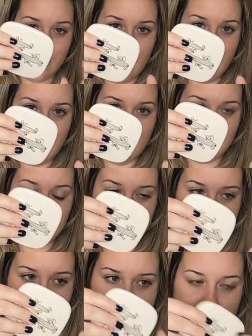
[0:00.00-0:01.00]

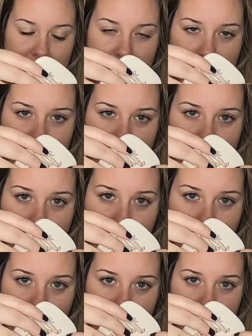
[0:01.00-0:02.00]
from
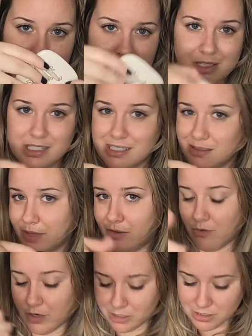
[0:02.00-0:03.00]
Colourpop. This is my
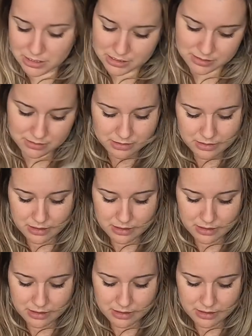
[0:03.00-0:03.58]
first.